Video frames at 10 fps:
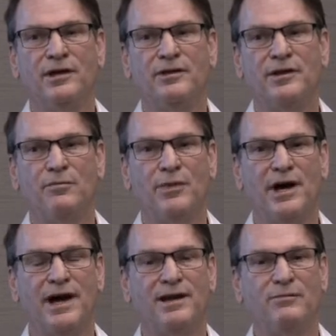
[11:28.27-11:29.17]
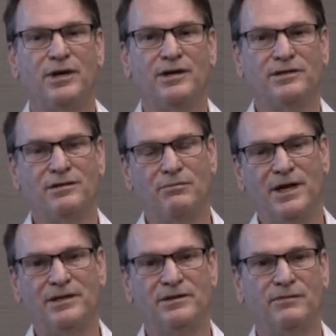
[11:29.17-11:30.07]
They're buying it because it
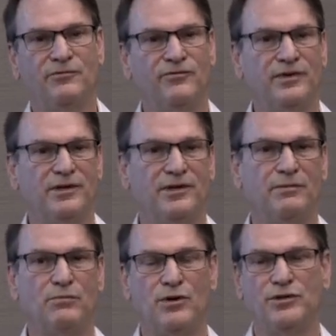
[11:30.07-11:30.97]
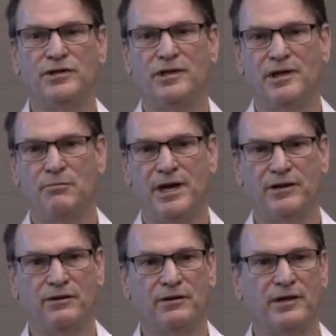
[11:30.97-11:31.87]
makes them feel emotionally
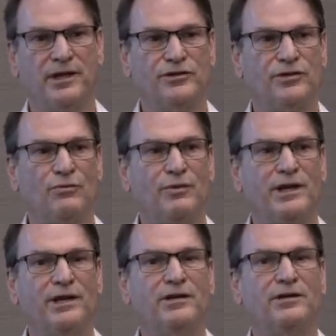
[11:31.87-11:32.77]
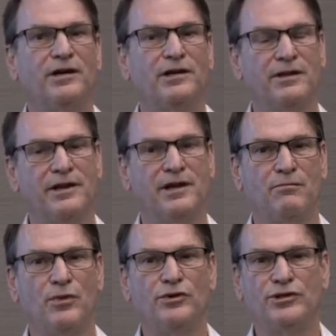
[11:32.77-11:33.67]
better. And so we need to talk to that
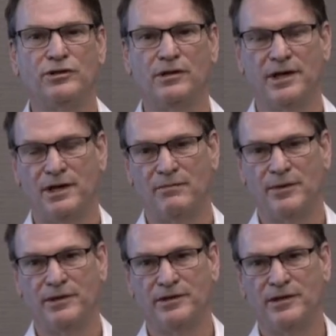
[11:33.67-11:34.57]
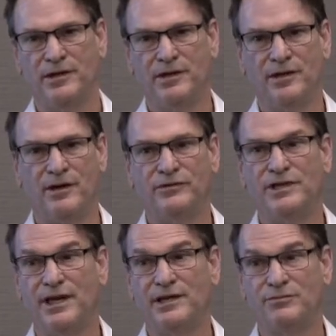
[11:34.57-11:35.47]
emotional element of
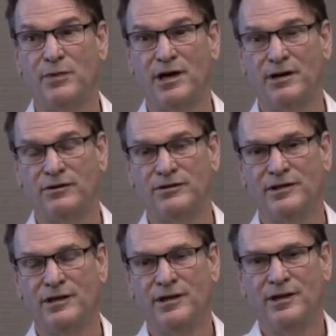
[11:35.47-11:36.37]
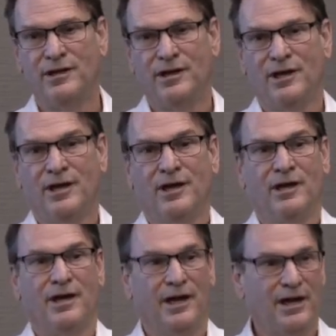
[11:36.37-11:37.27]
today's buyers.
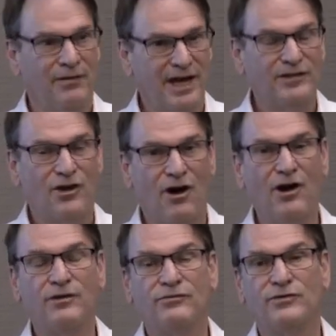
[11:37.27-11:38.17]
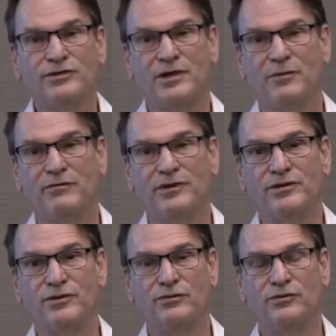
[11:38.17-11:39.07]
And that's hard for some of us
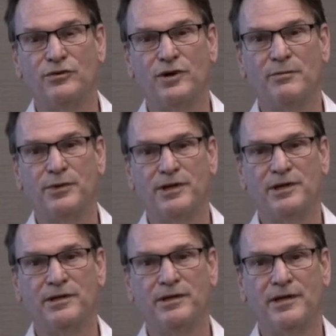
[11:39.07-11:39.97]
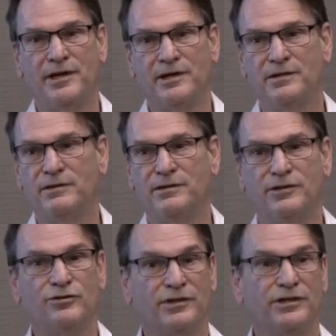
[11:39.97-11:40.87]
who grew up in the
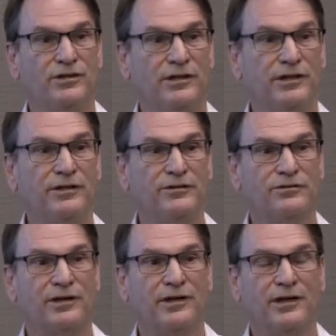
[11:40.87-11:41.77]
traditional industry.